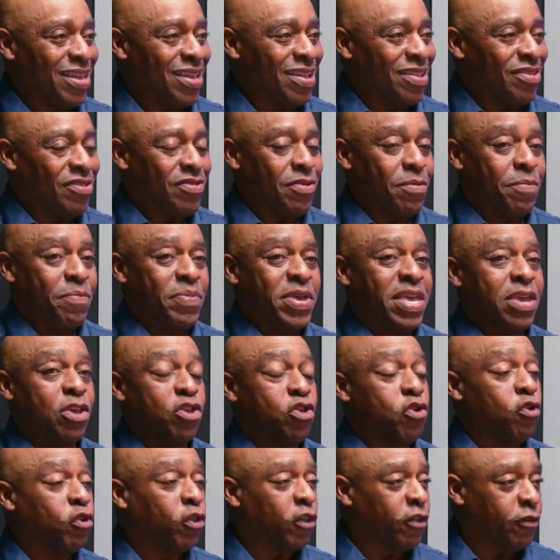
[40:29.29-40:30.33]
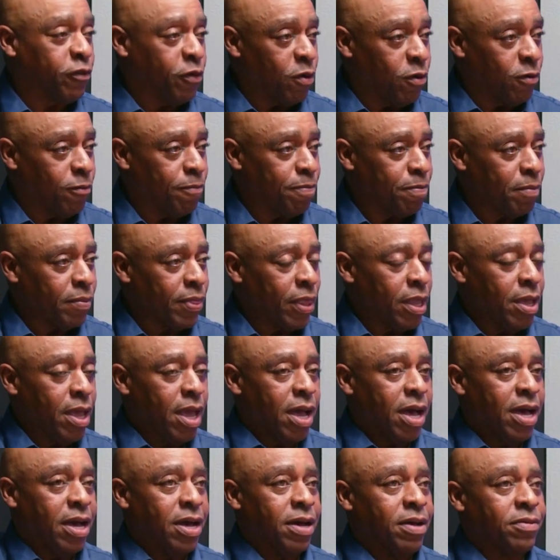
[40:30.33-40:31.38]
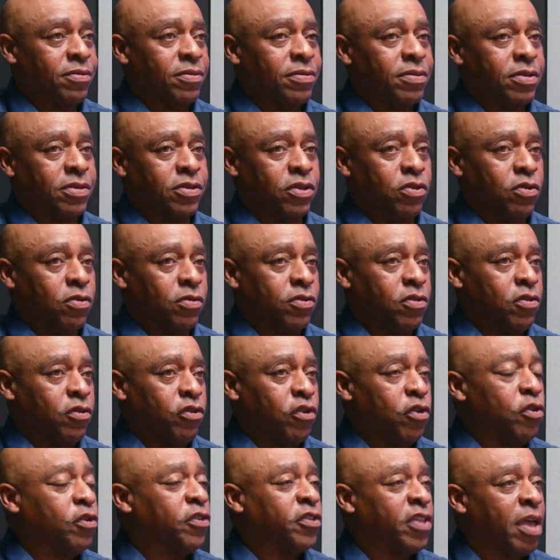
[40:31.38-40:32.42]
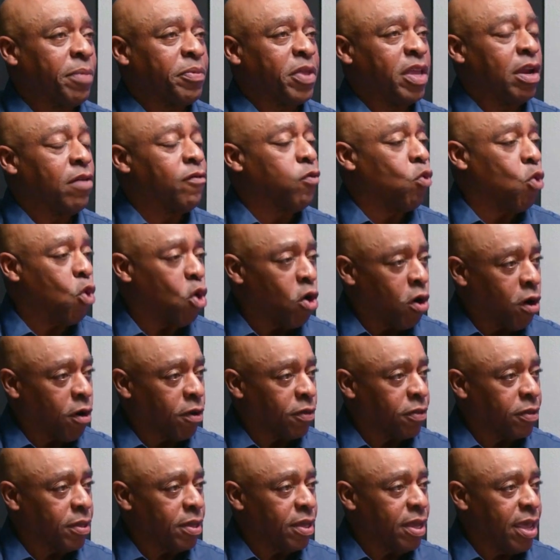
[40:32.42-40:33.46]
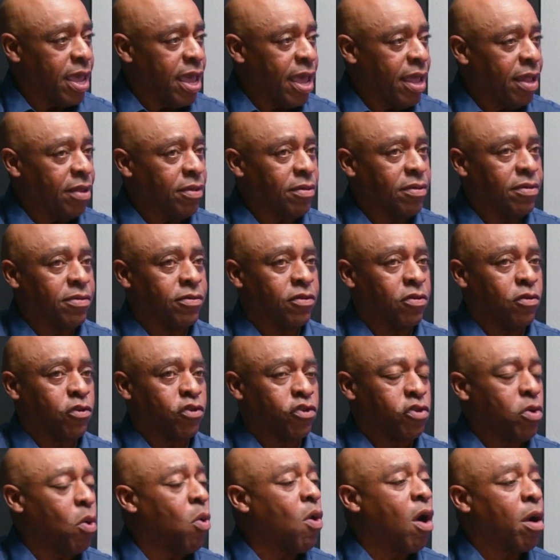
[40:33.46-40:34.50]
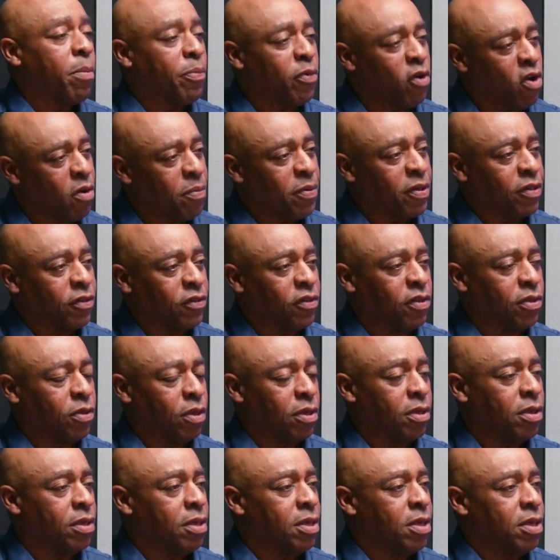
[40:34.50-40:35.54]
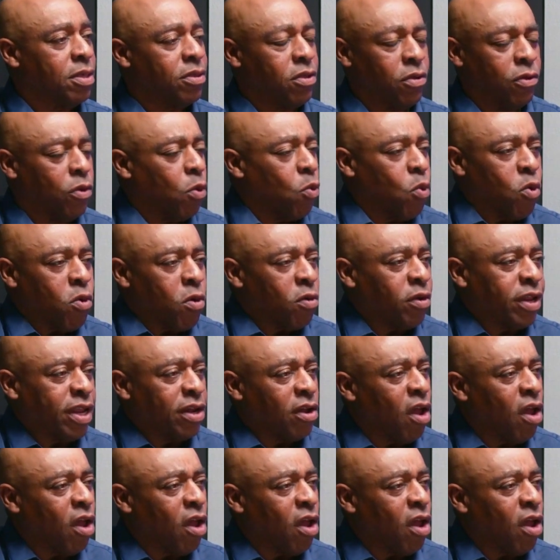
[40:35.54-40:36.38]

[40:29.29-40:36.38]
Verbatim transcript: nice. to be useful uh, to to do something of worth and to show our purpose to the to the world at